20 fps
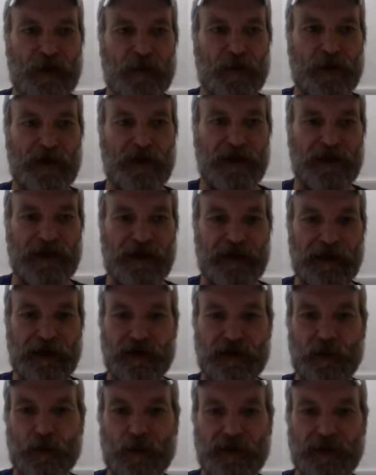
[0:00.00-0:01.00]
But again, I
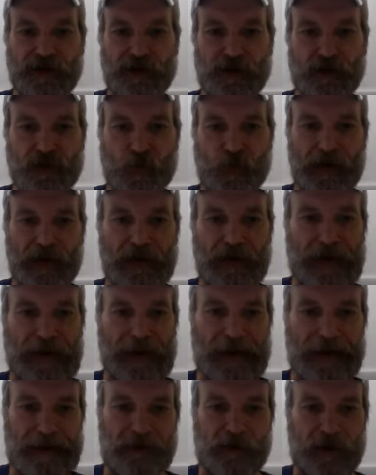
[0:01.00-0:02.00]
don't want to dissuade
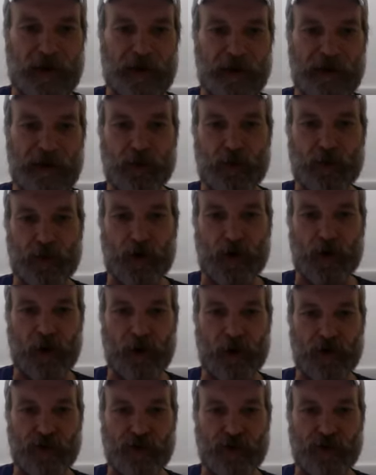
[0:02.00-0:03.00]
anybody,
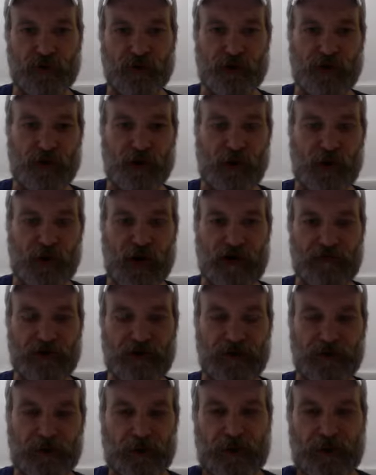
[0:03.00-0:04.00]
regardless of your
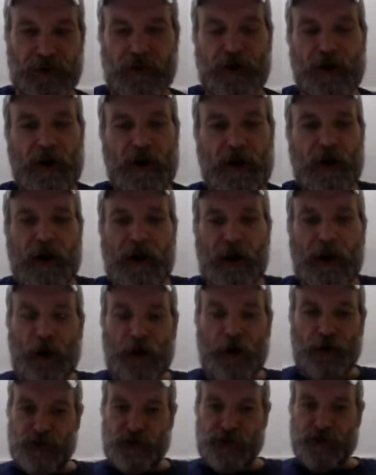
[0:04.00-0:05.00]
geographic area. I
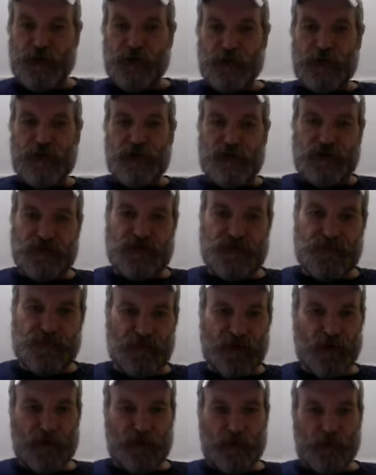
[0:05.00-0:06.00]
already do this
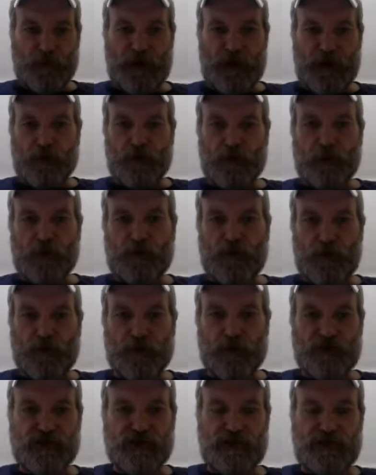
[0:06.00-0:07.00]
through my group
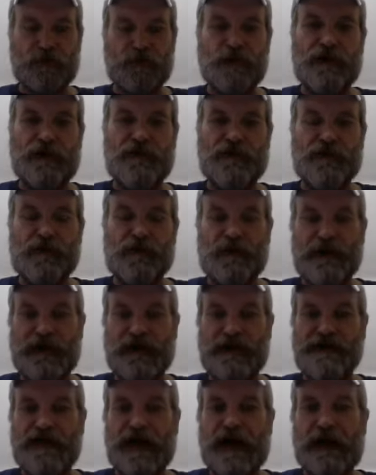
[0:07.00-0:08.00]
purchasing plan for many
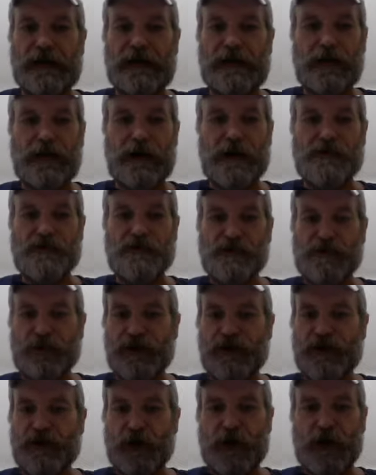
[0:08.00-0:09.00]
dog clubs,
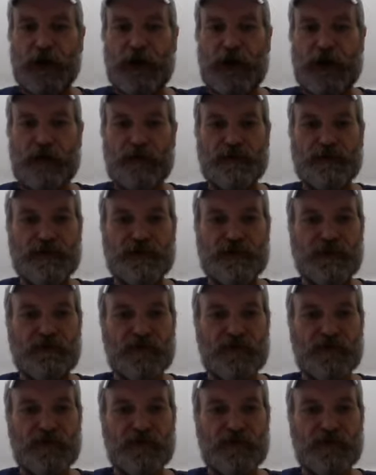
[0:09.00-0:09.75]
breeder clubs,